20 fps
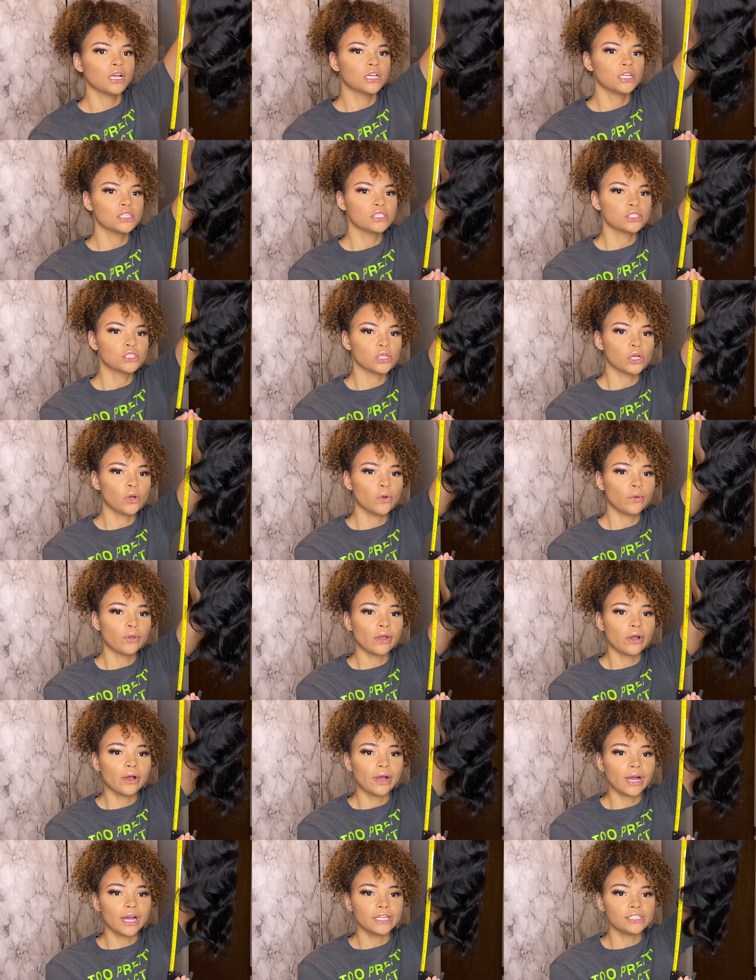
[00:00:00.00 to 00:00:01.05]
So
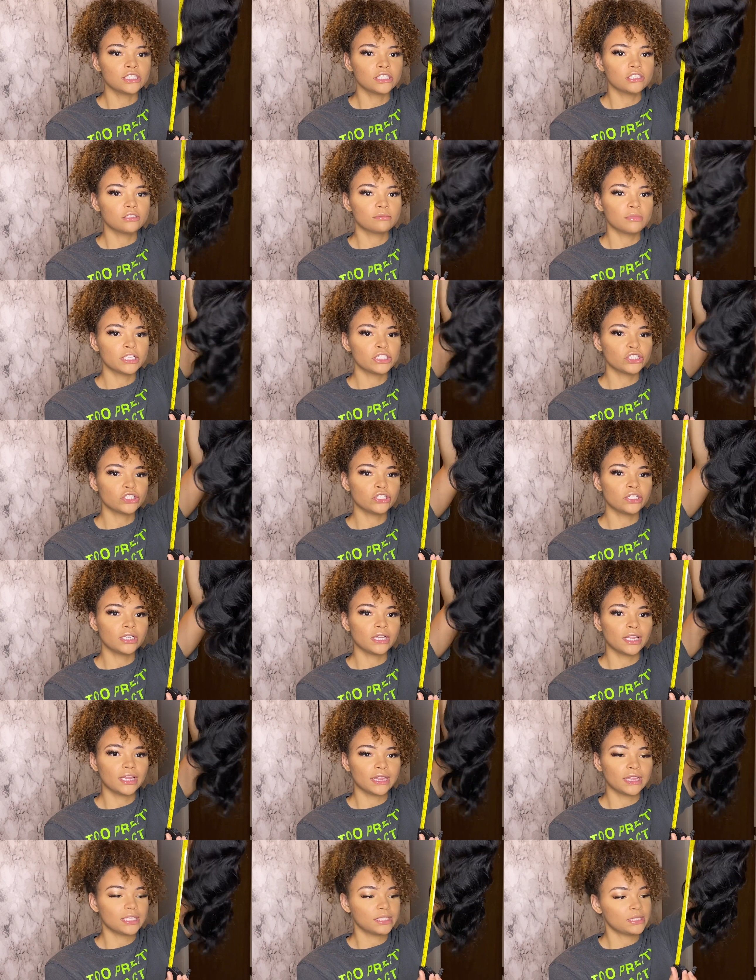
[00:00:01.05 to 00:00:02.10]
y'all, I just measured
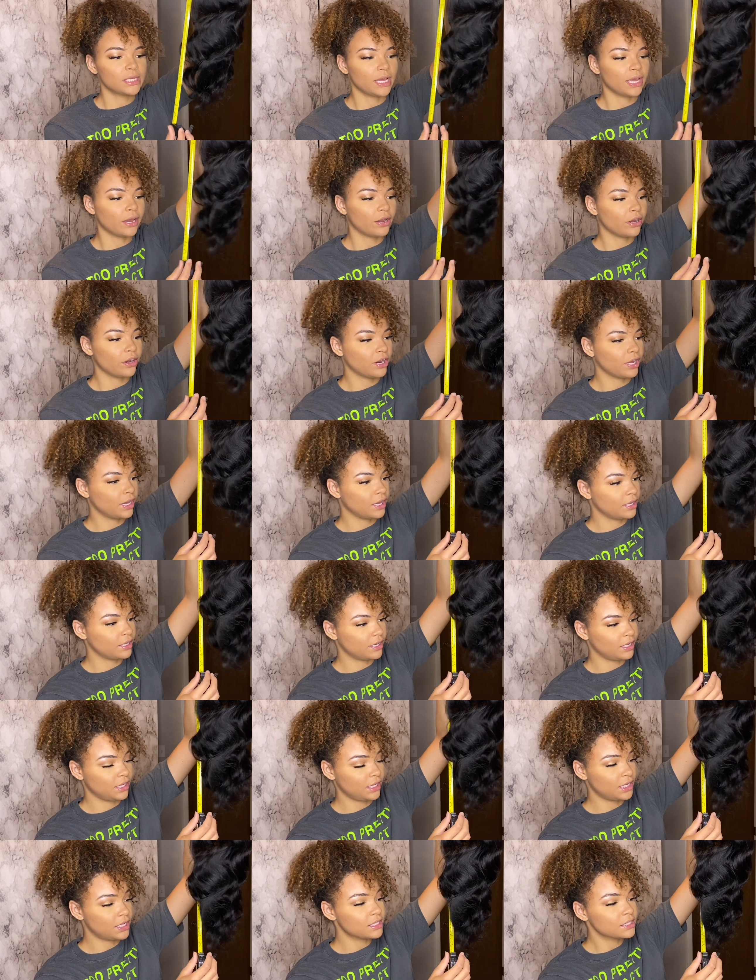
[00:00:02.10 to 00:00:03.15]
this hair and
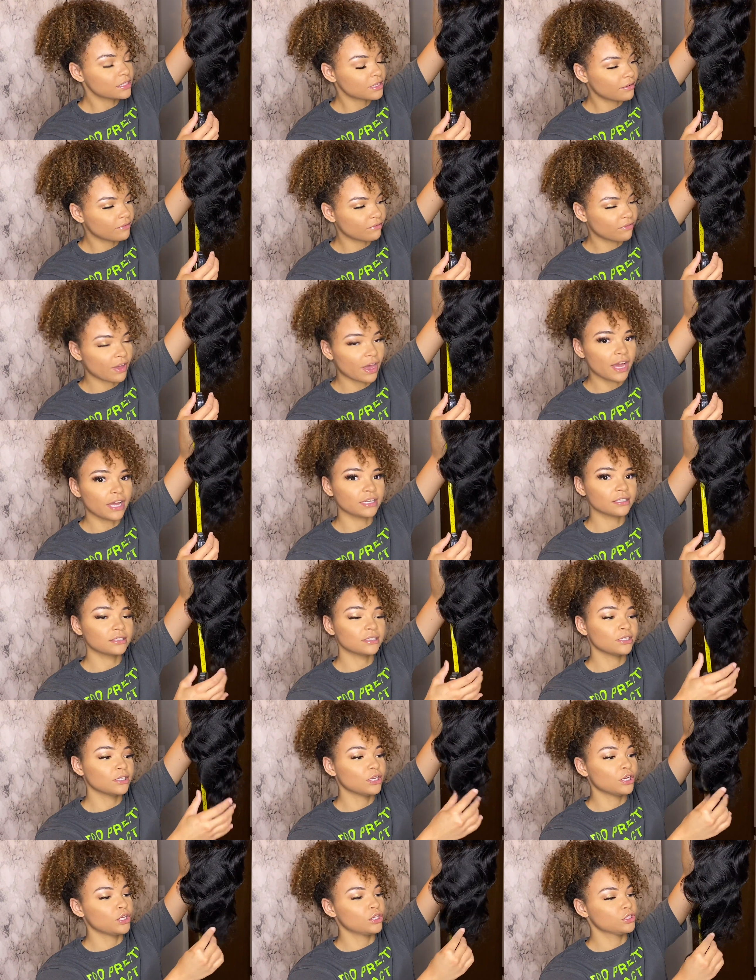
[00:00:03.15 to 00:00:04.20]
it is in fact
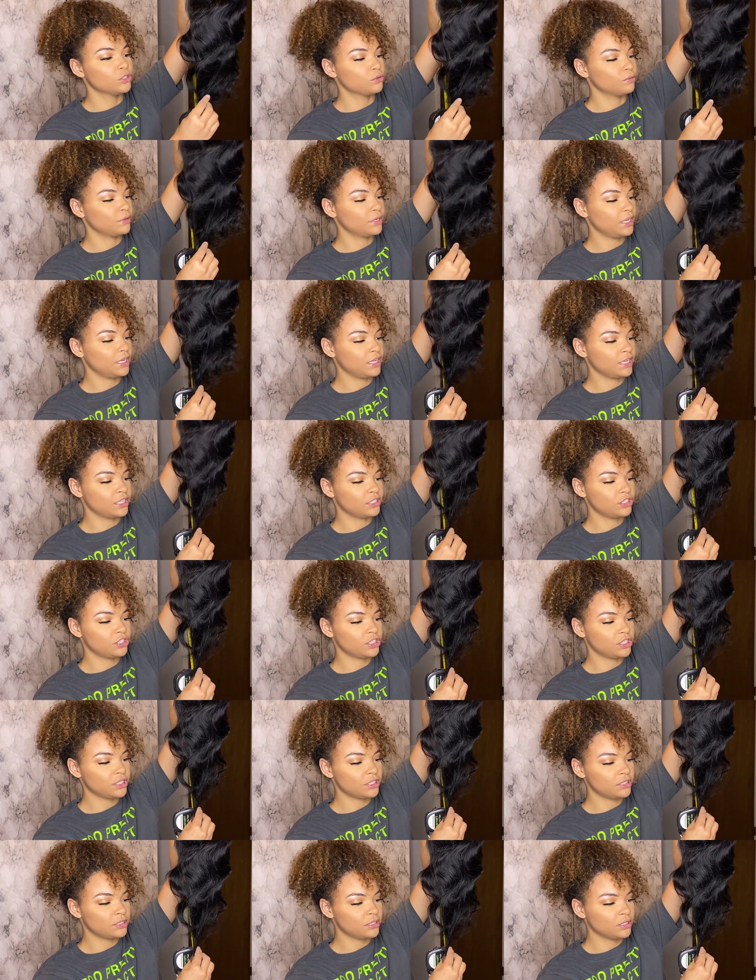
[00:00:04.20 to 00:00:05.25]
20
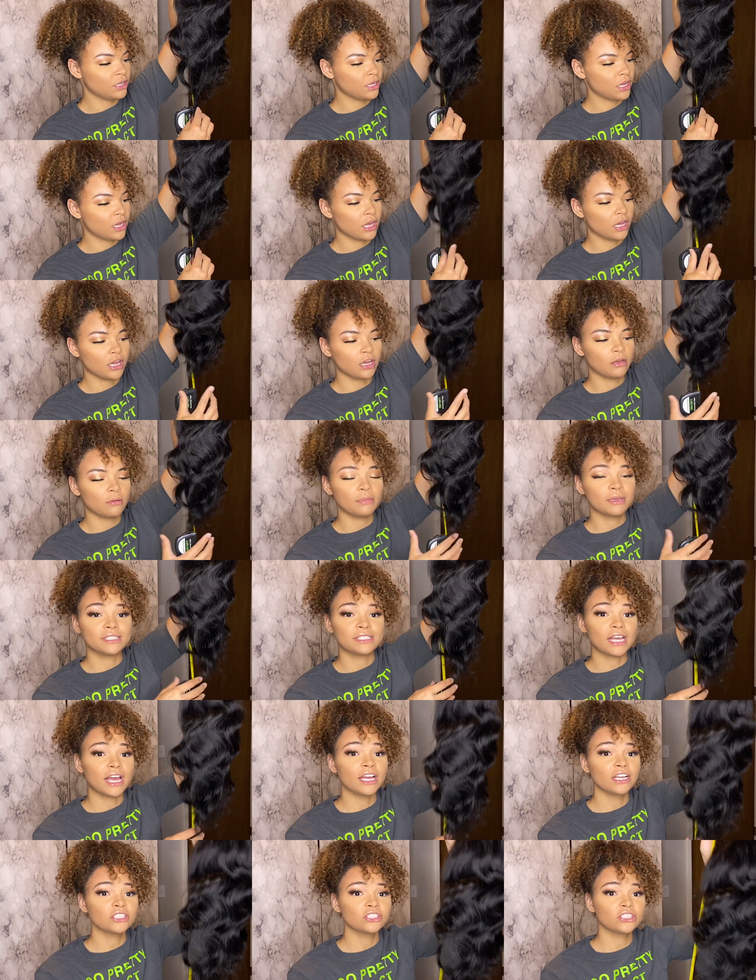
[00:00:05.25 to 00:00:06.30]
inches. It's
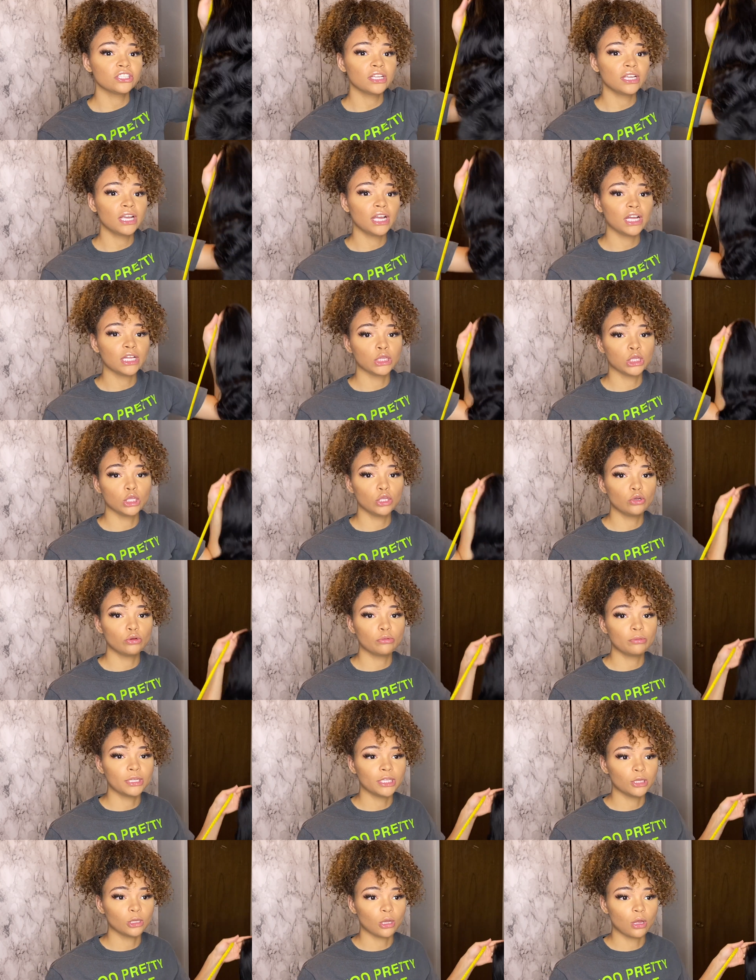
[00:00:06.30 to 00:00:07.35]
actually a little
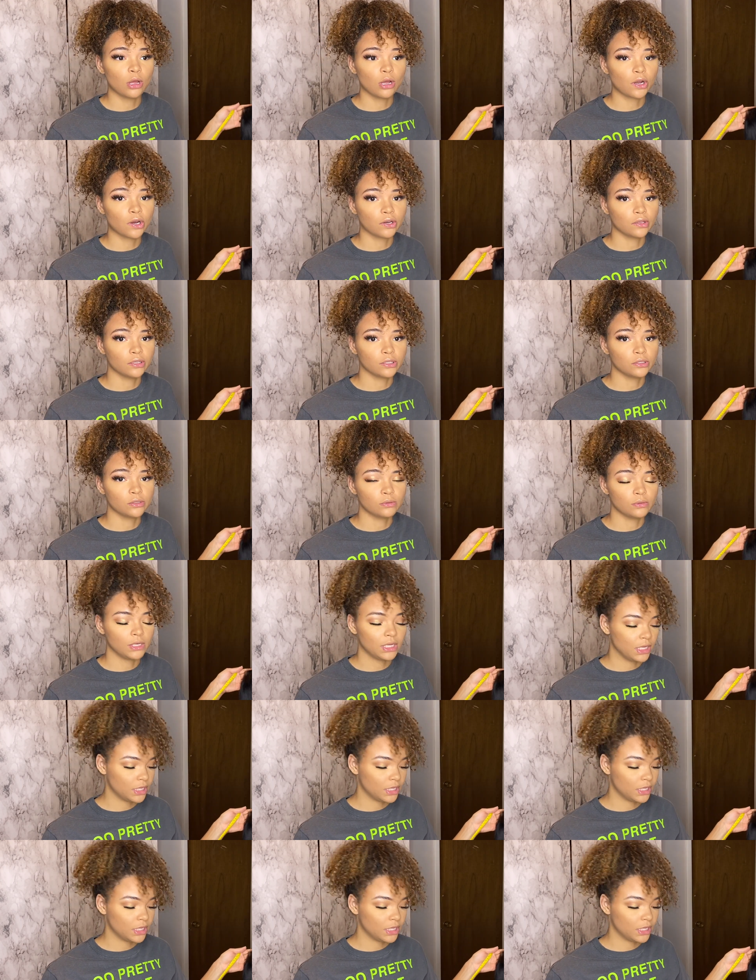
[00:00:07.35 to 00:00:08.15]
bit longer than 20